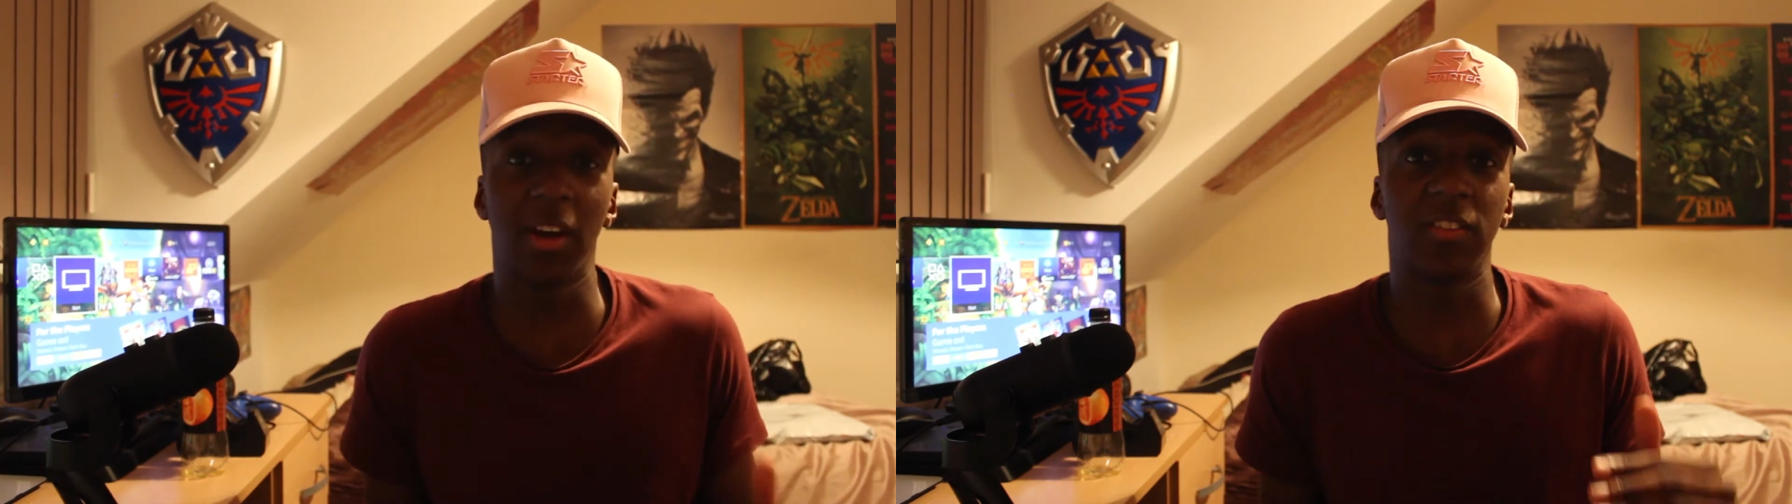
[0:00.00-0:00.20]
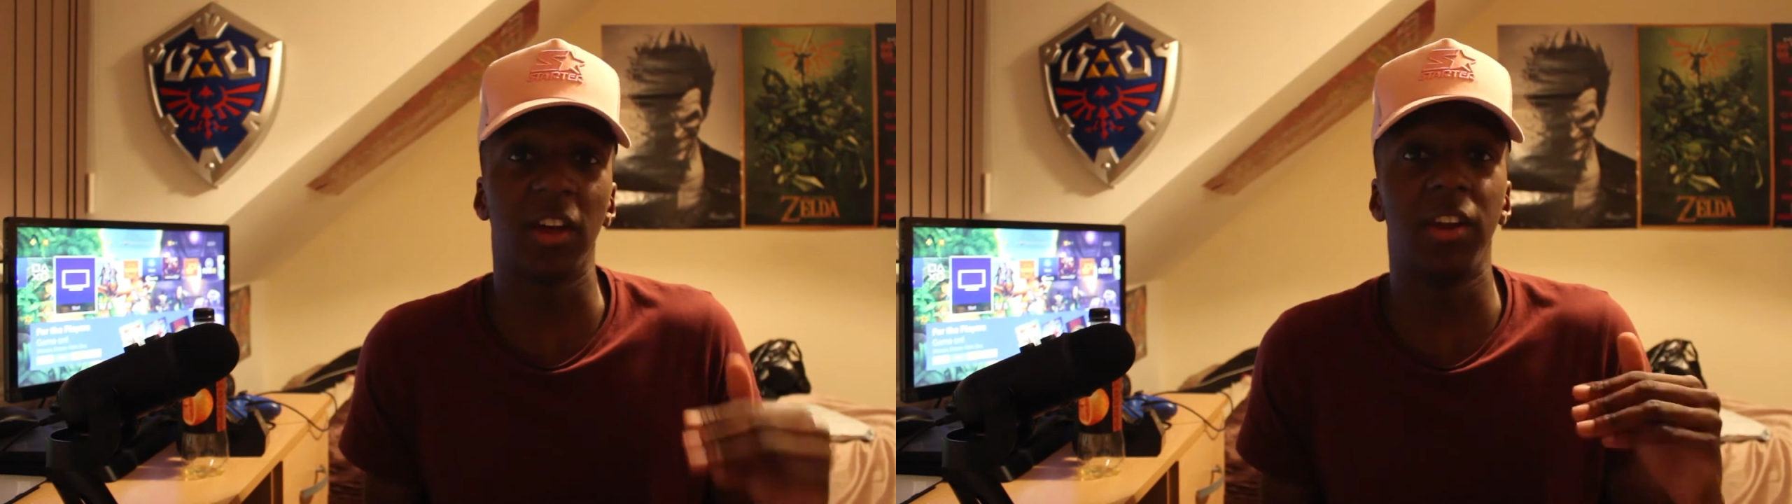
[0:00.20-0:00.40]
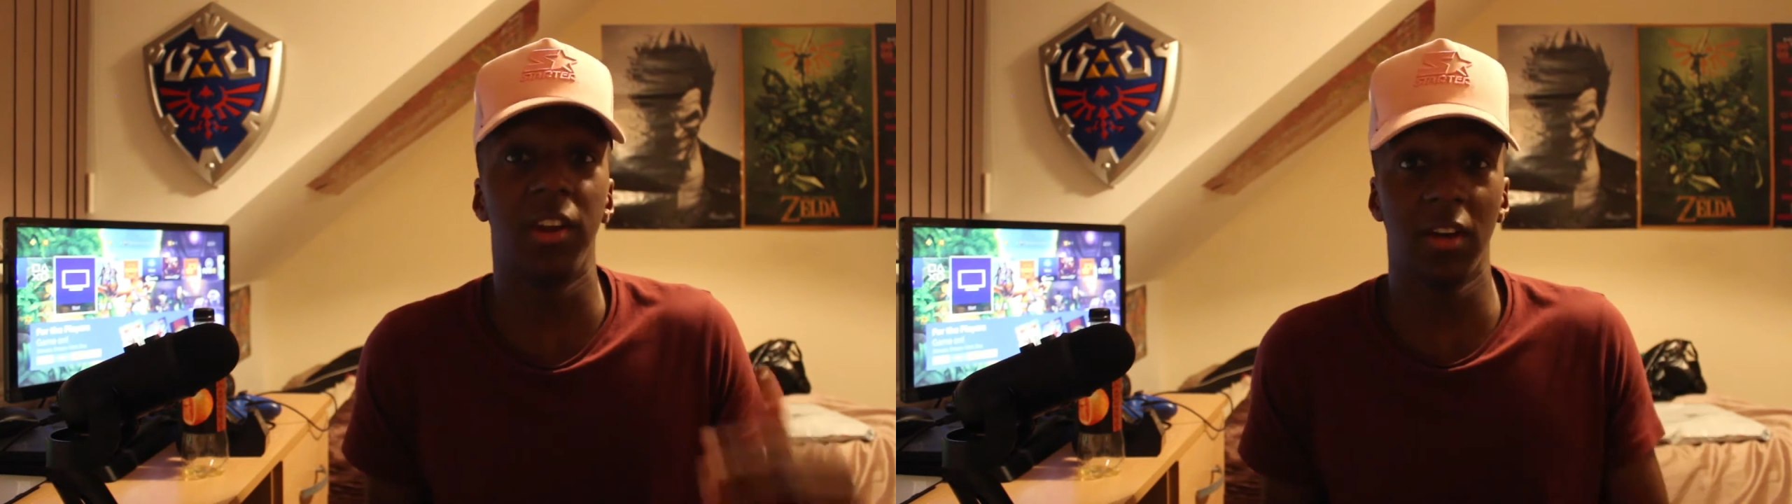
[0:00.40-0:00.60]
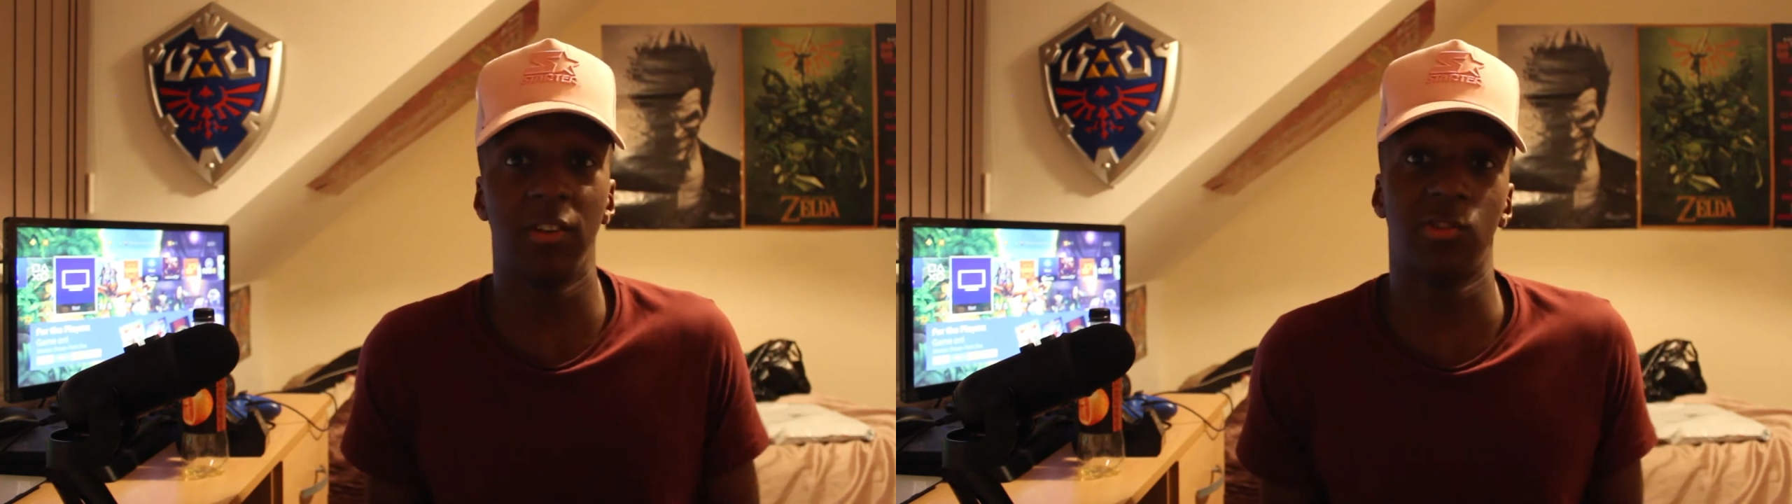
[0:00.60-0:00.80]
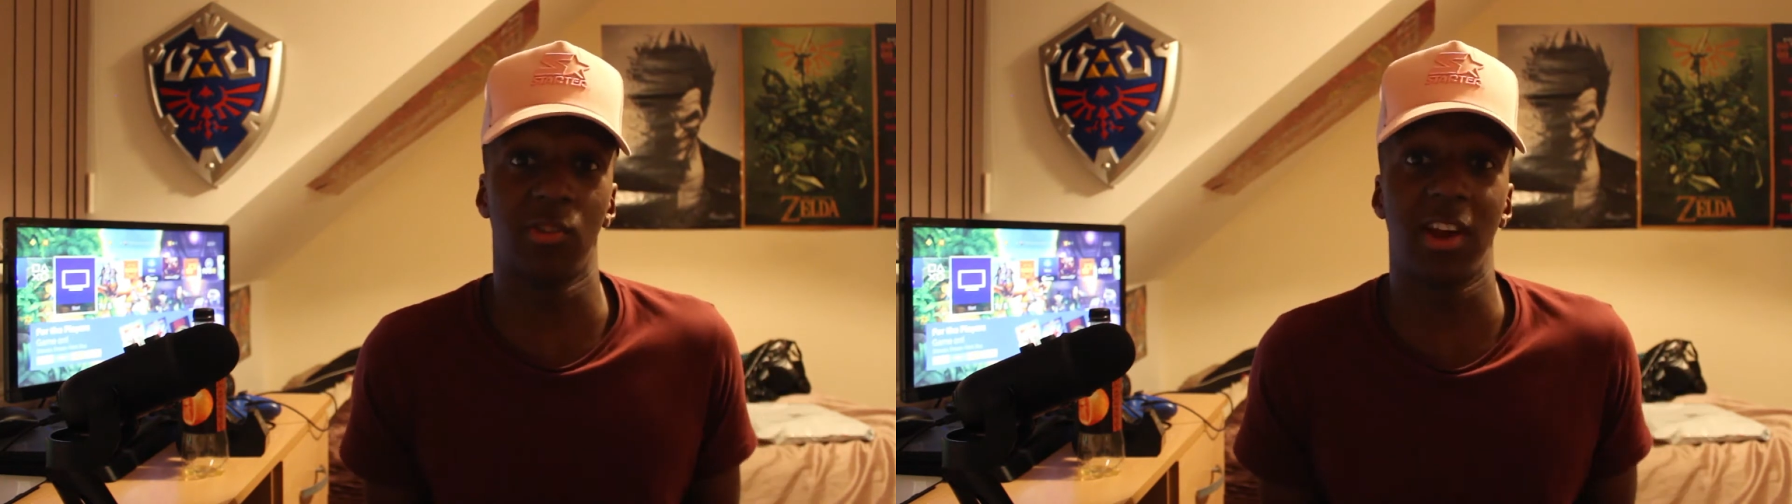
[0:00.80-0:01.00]
us
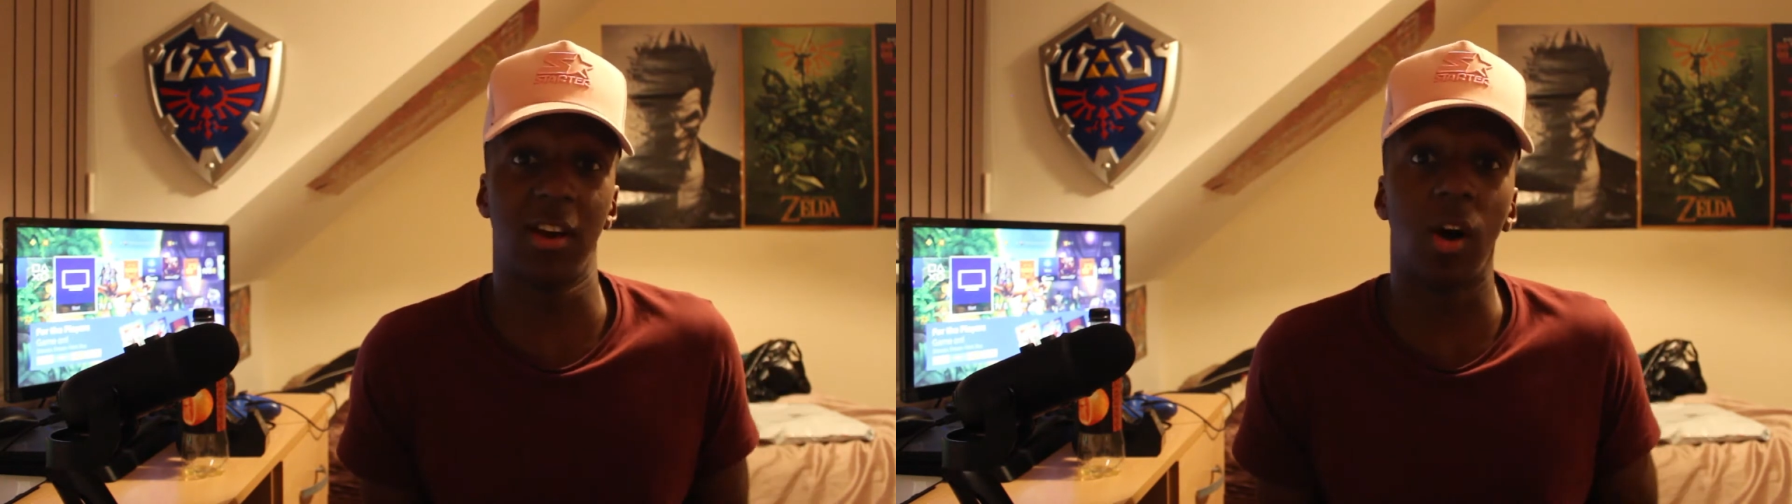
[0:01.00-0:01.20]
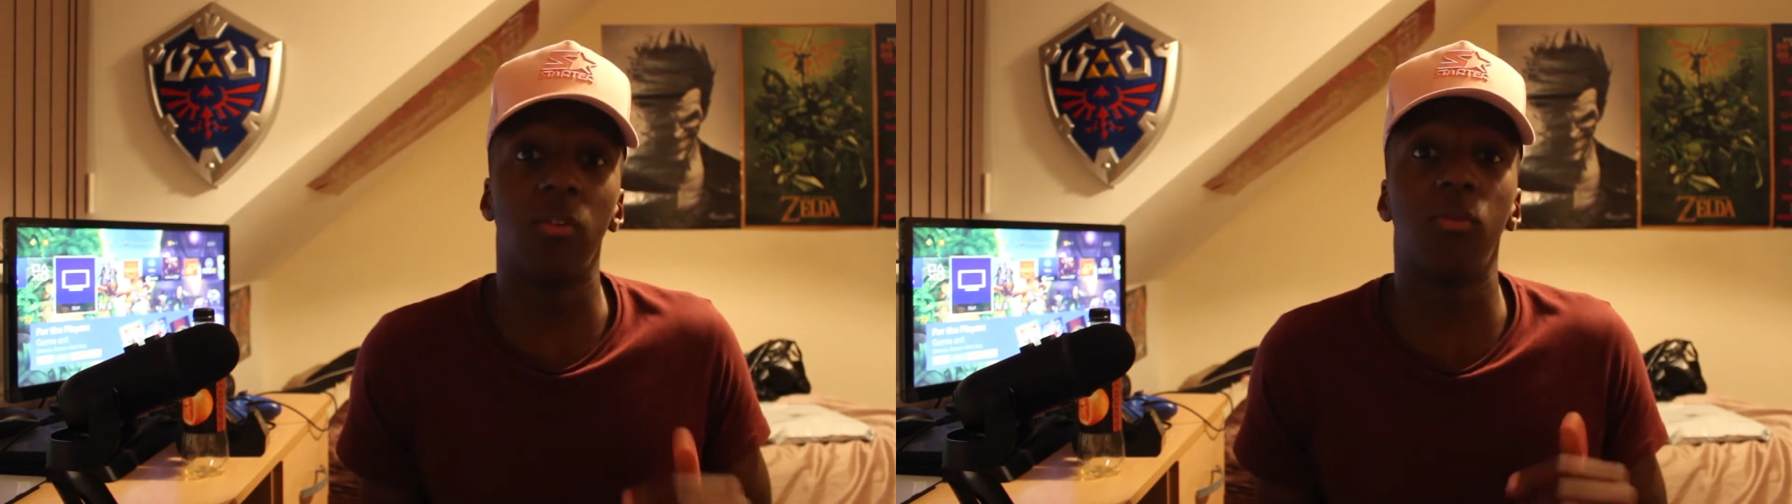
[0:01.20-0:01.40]
another trailer of